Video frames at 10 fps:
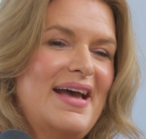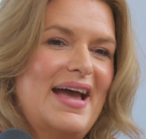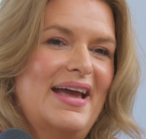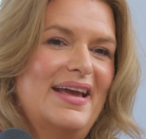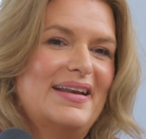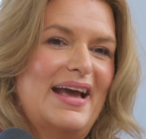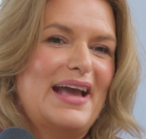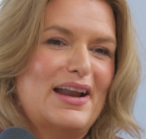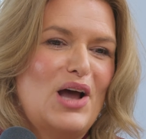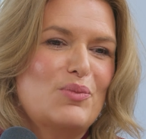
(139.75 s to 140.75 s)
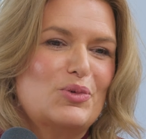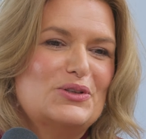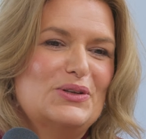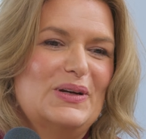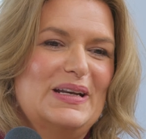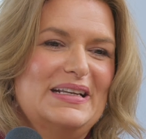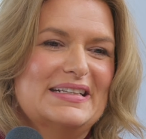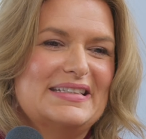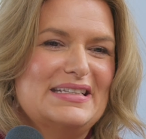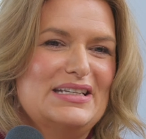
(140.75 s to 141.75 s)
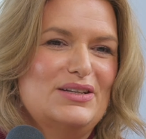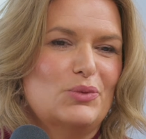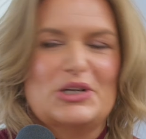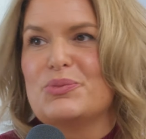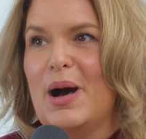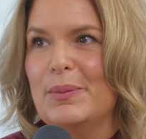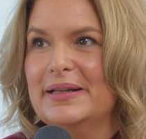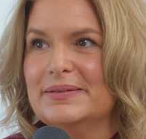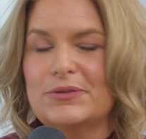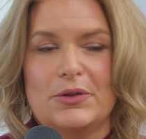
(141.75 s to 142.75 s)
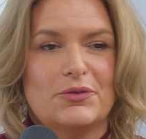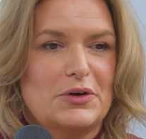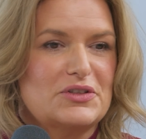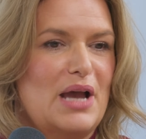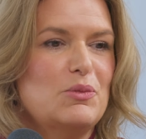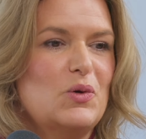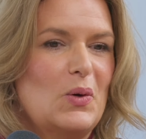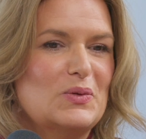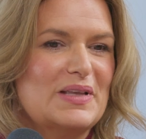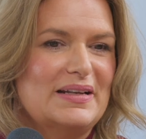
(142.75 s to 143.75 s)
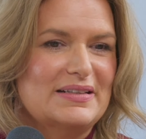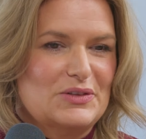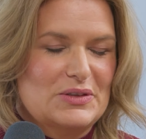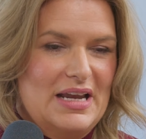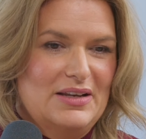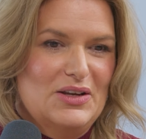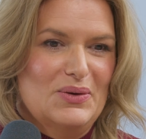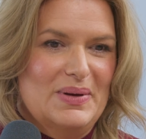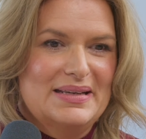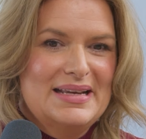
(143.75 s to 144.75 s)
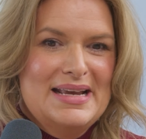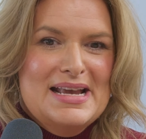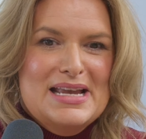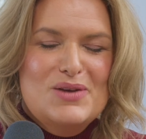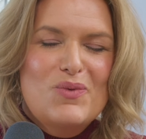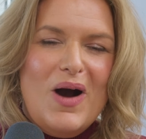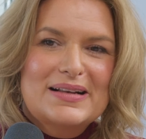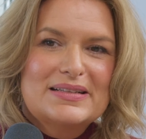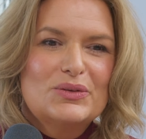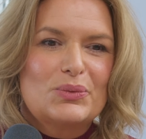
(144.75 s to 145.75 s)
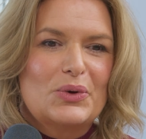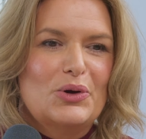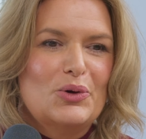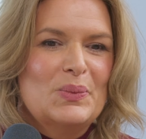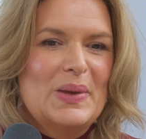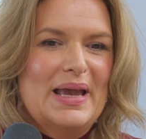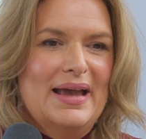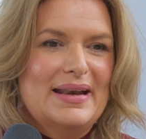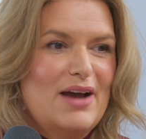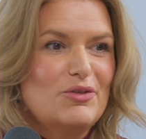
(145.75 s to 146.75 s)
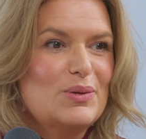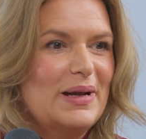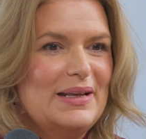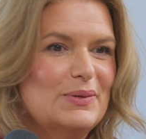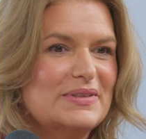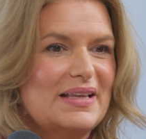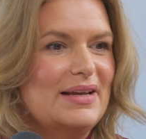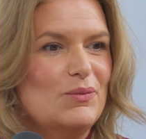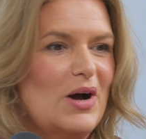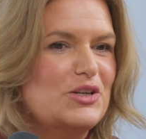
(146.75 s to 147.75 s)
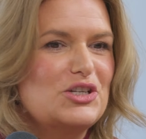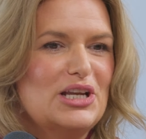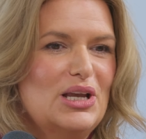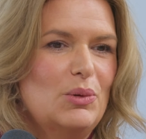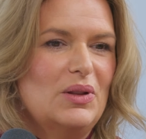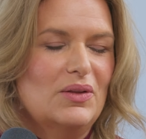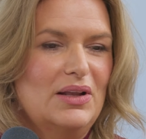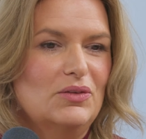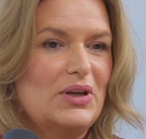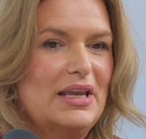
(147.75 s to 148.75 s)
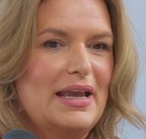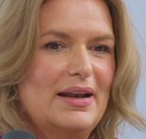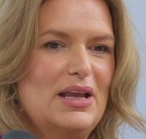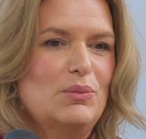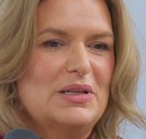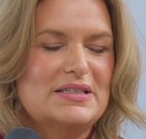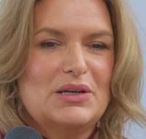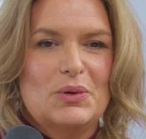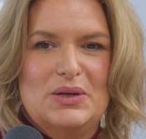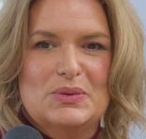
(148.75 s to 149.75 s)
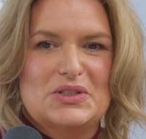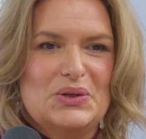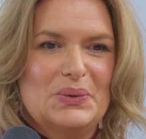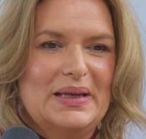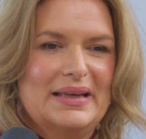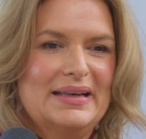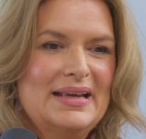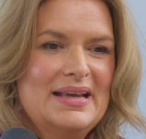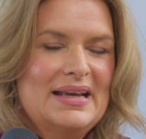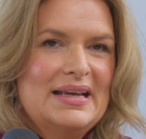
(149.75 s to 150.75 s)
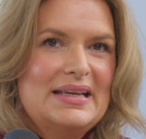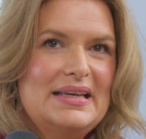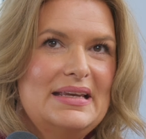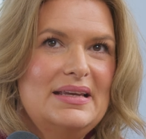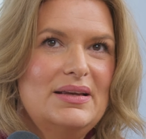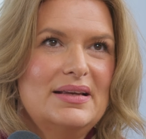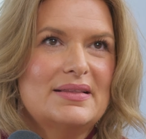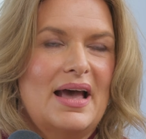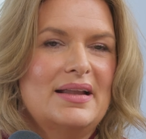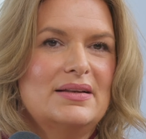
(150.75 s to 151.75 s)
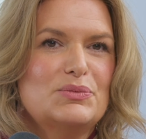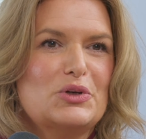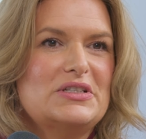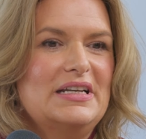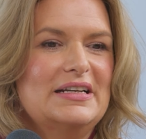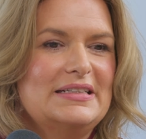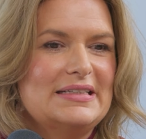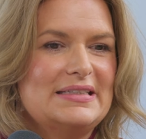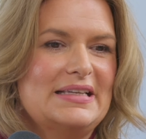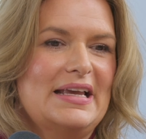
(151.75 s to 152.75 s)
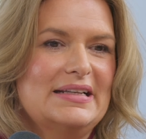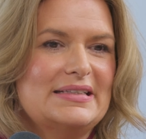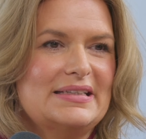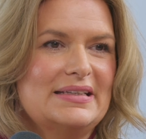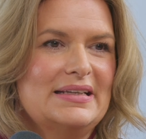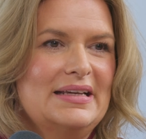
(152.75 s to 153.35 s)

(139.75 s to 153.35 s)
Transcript: And I got an opportunity to see Rich Melman for the first time, who owns Let Us Entertain You. And he walked in the room, and everybody was like watching him and looking at him and seeing what he was doing. And he then proceeded to sit